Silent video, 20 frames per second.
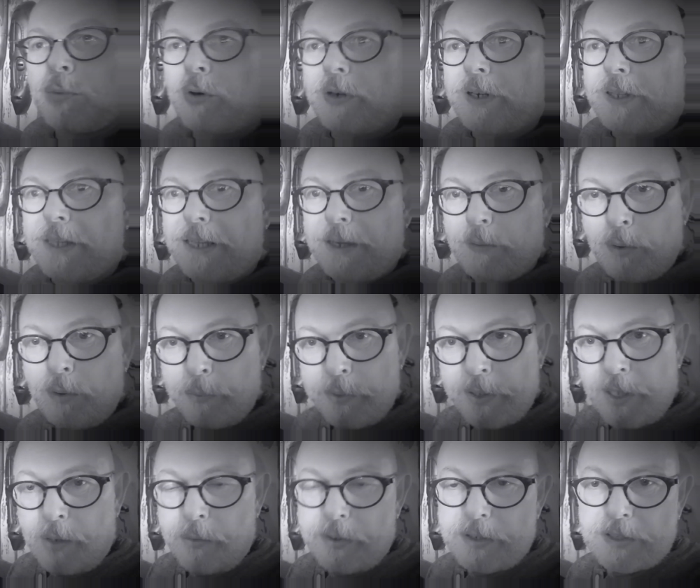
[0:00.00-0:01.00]
in that when we
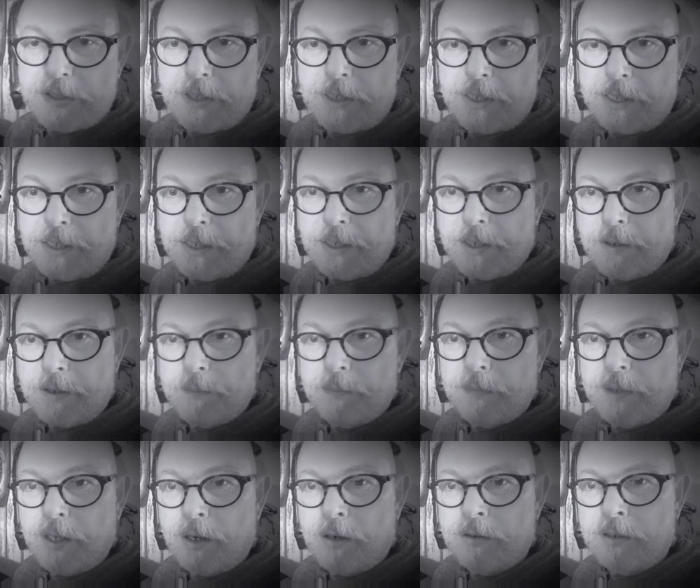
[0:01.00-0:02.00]
go into the
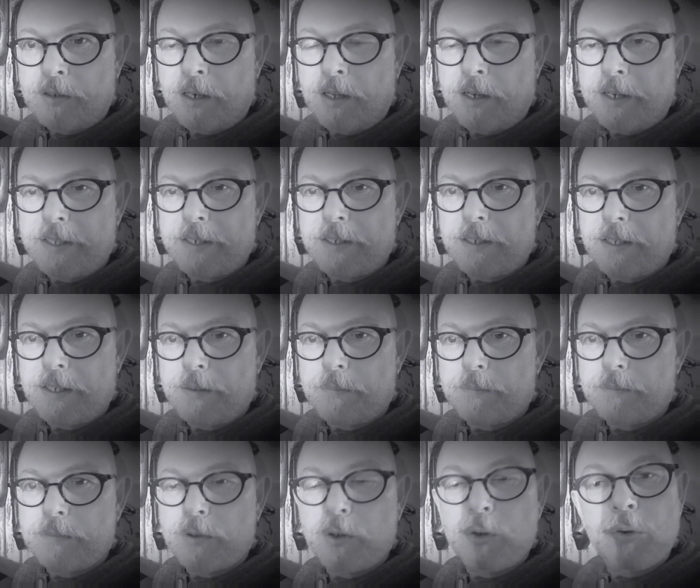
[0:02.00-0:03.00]

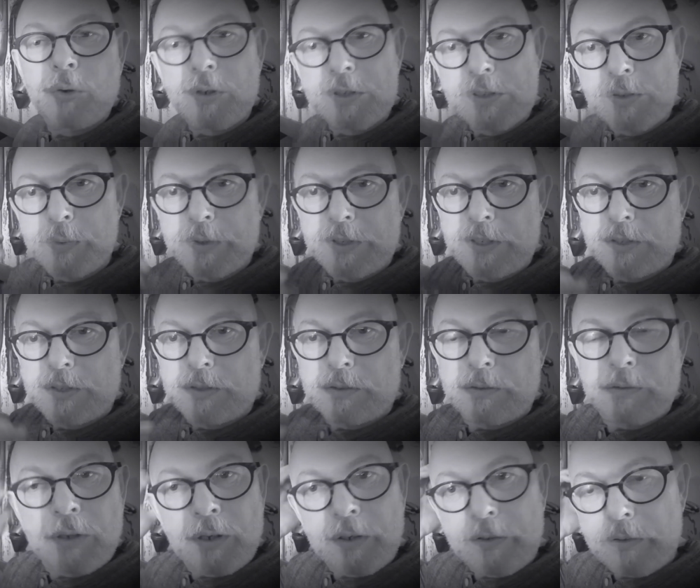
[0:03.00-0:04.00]
online course, which is
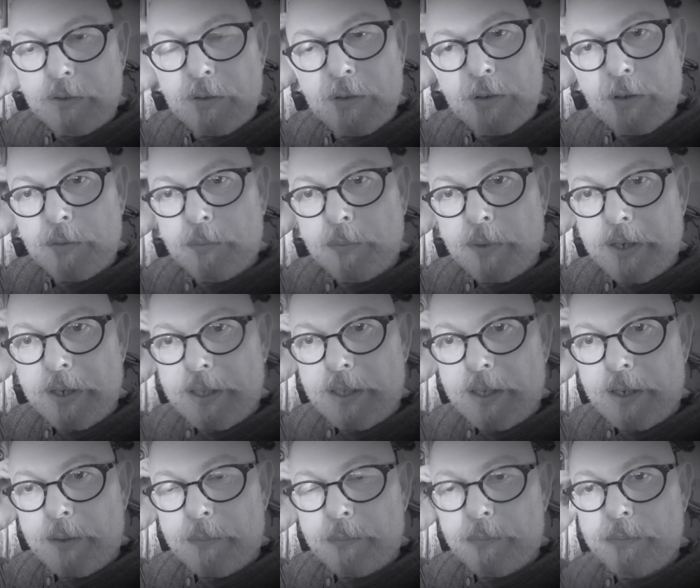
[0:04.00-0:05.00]
on
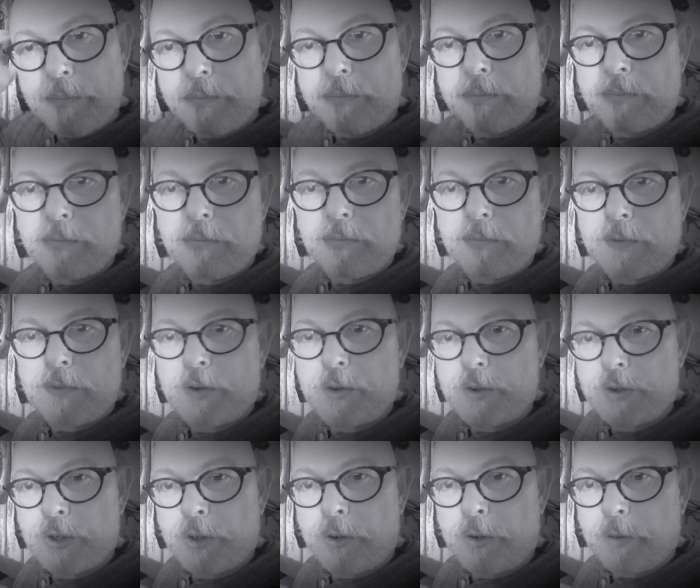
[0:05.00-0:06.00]
my
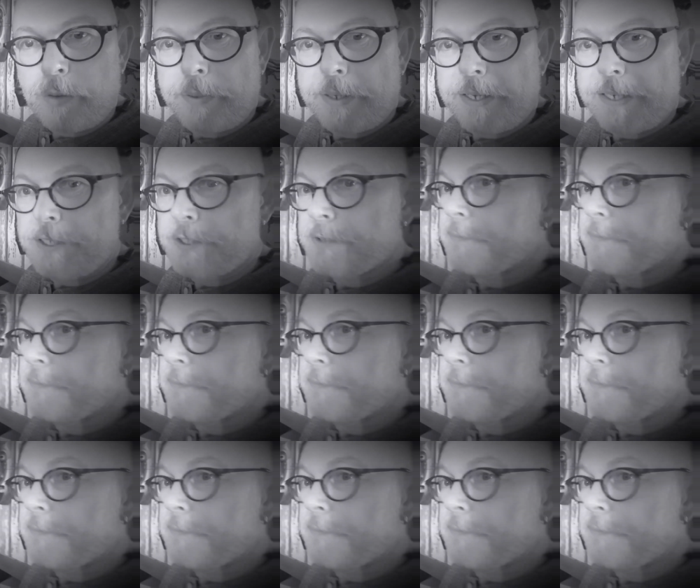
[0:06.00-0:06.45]
tutorial page.